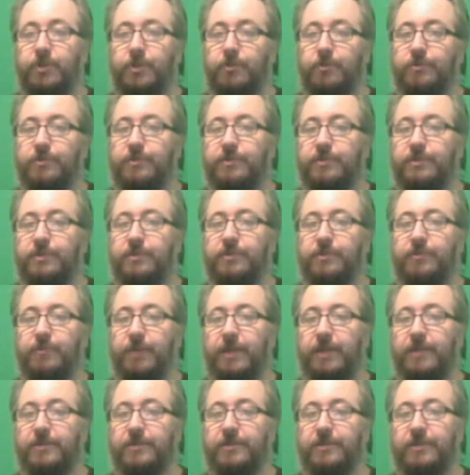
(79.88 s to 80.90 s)
coaxes his
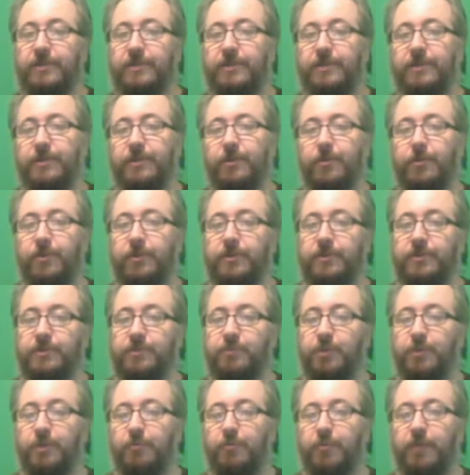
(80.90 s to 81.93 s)
grandson into going to
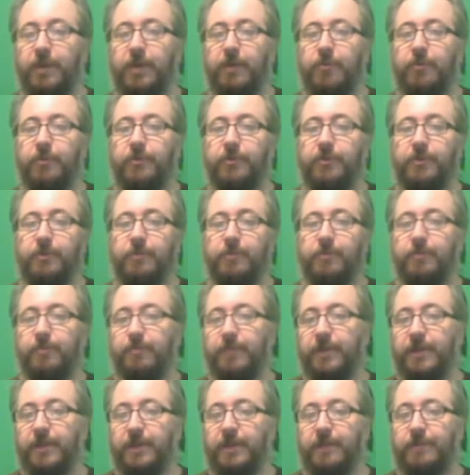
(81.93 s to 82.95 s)
spring break with him and
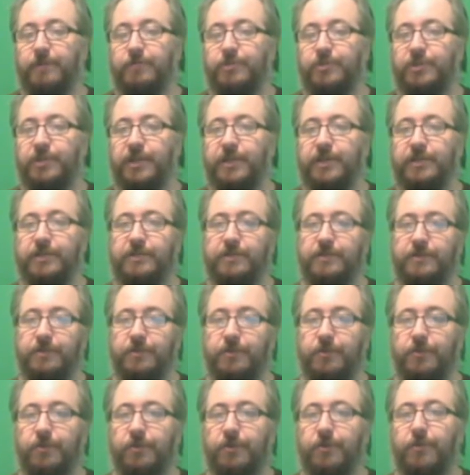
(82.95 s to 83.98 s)
picking up chicks and
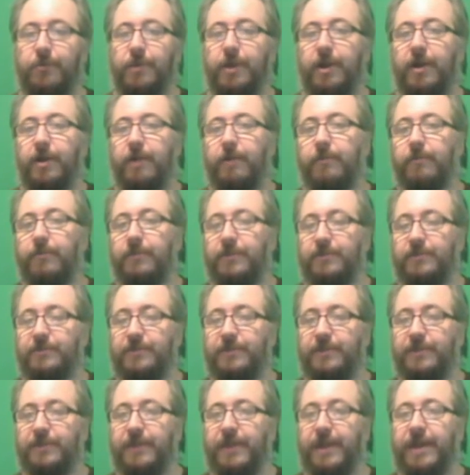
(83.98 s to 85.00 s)
going to the bar and things
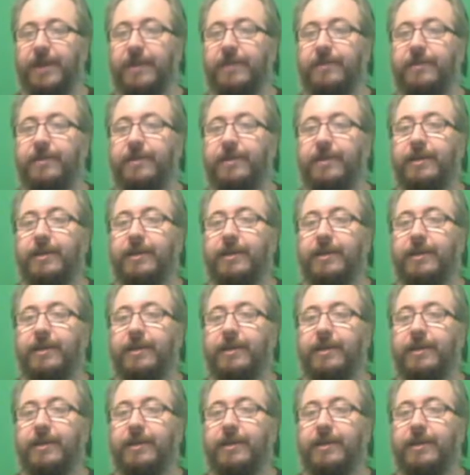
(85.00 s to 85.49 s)
like that.